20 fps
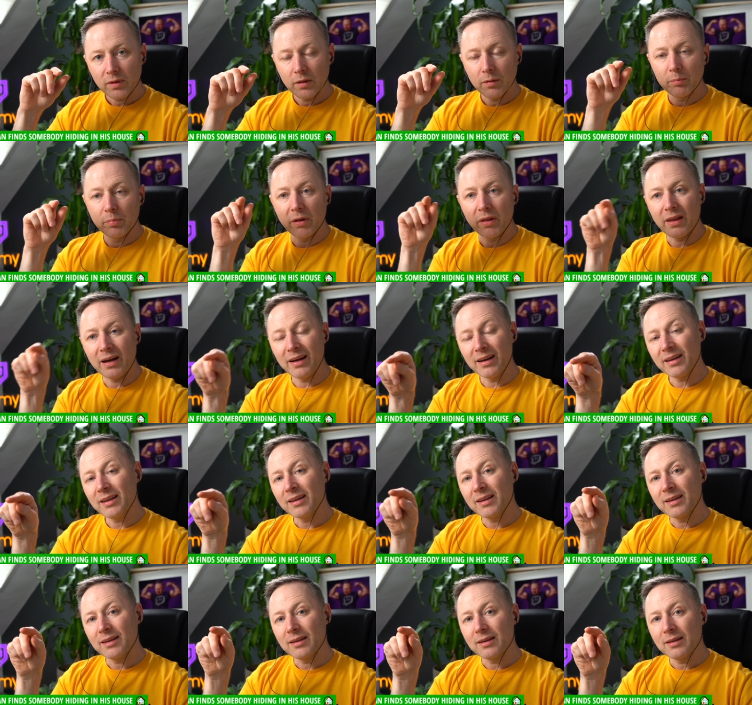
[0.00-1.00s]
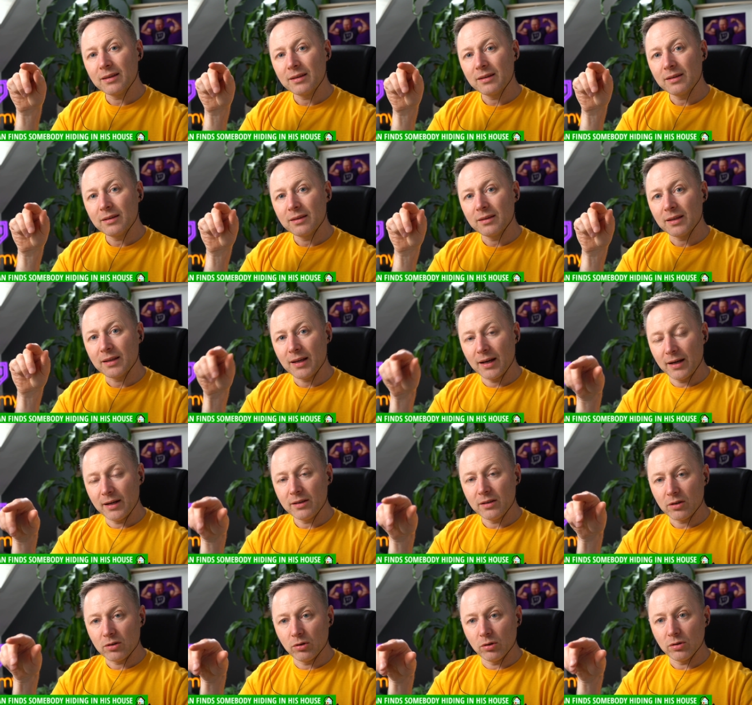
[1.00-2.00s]
But that the guy
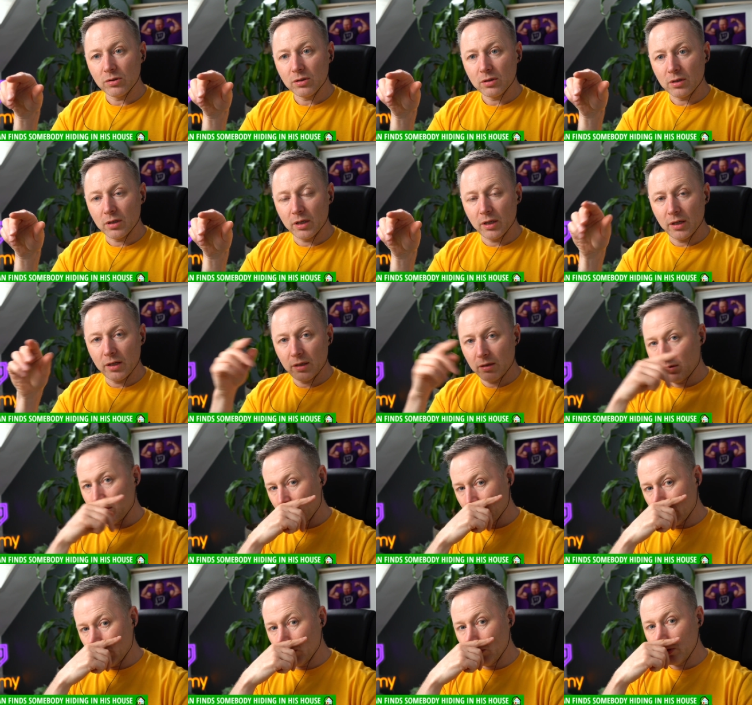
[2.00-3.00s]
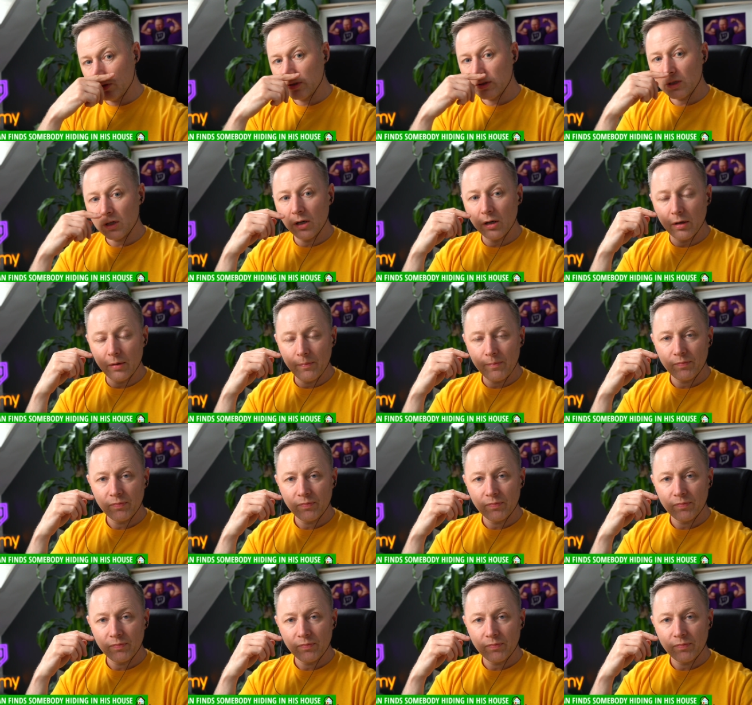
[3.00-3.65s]
that got uh, the nose cut.